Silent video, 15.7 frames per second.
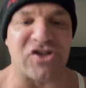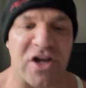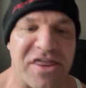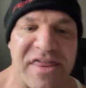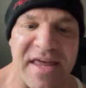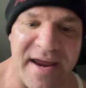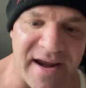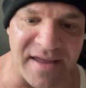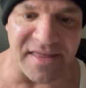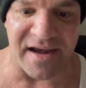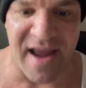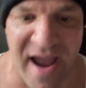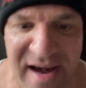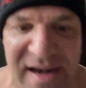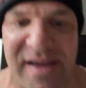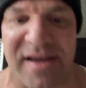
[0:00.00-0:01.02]
a thing in the
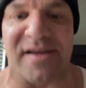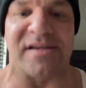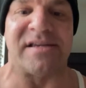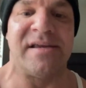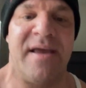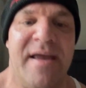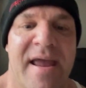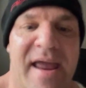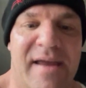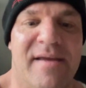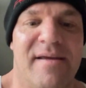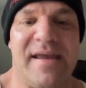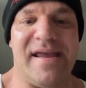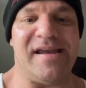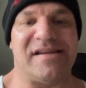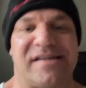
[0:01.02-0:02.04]
90s?
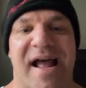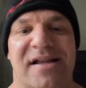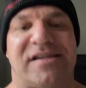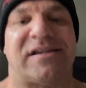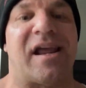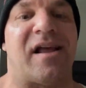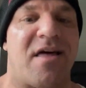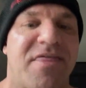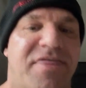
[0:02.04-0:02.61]
Is that still a